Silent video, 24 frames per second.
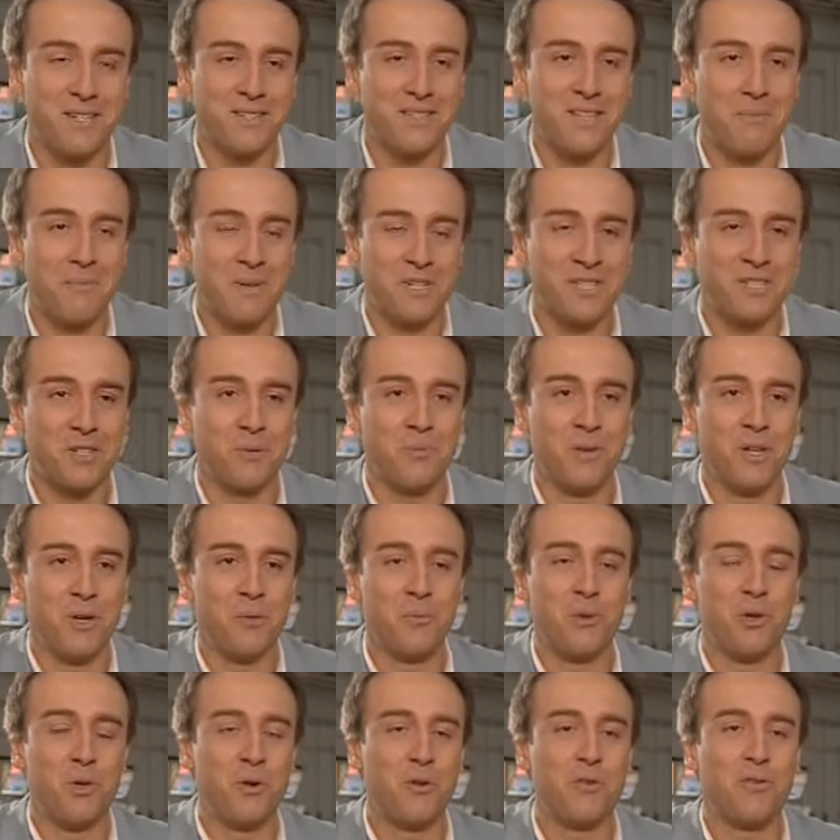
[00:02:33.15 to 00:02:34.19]
That must have been a
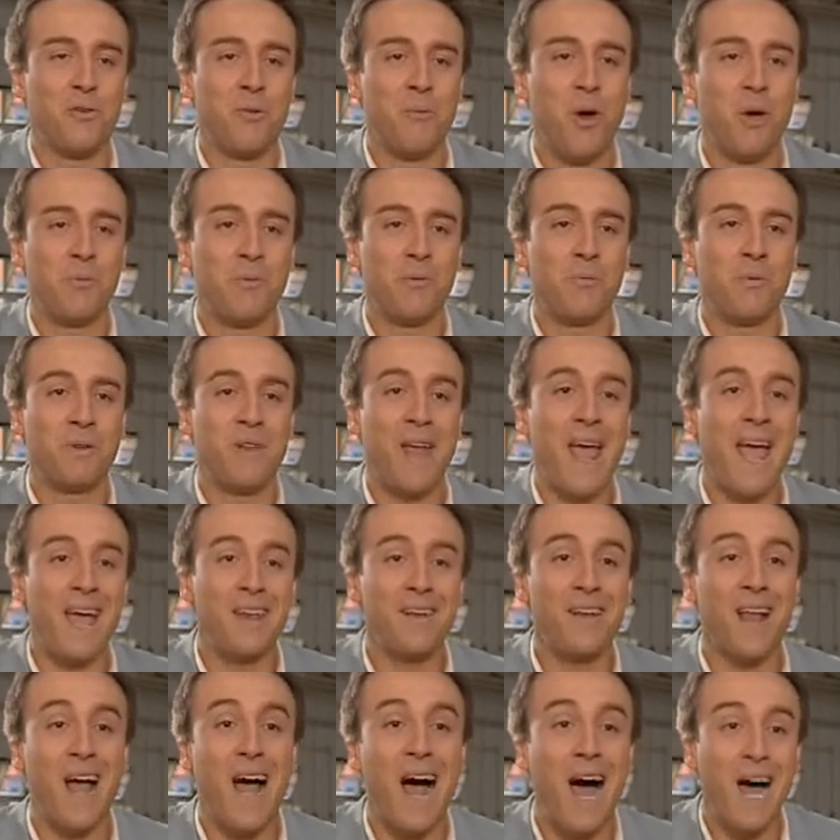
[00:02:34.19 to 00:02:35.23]
beautiful moment. But how did
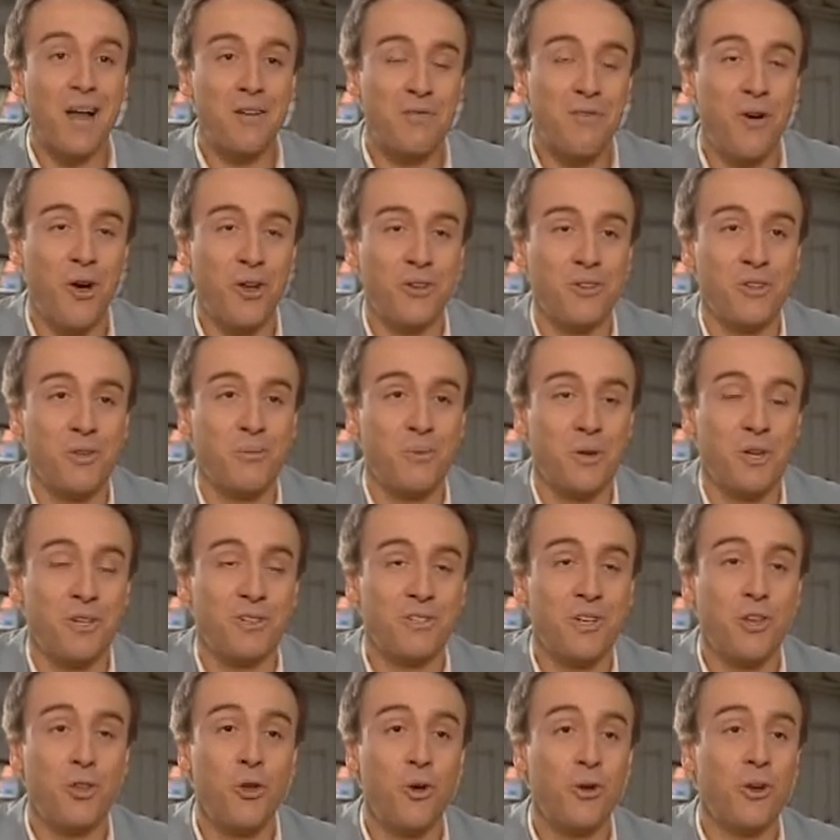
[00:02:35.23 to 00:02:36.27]
art find you? Because
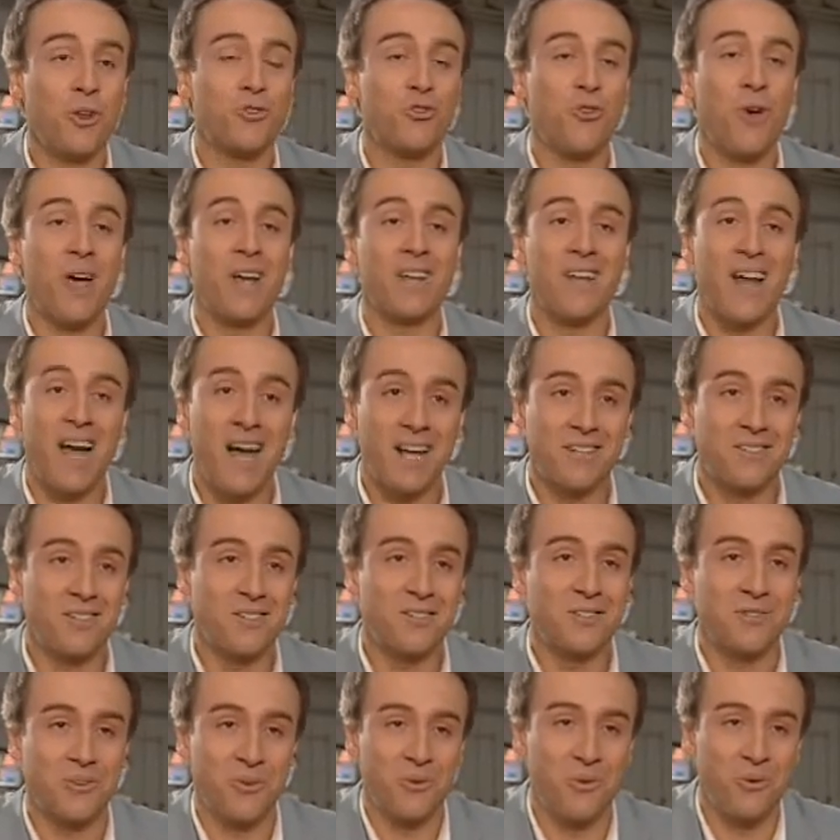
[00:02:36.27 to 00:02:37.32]
you're not a trained
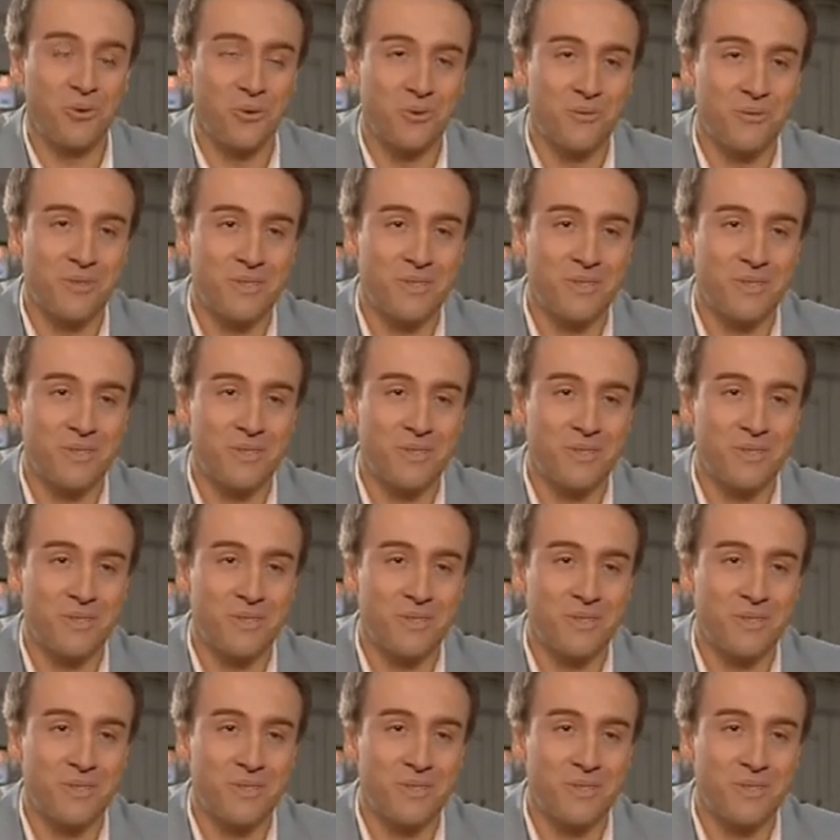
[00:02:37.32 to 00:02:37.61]
artist at all.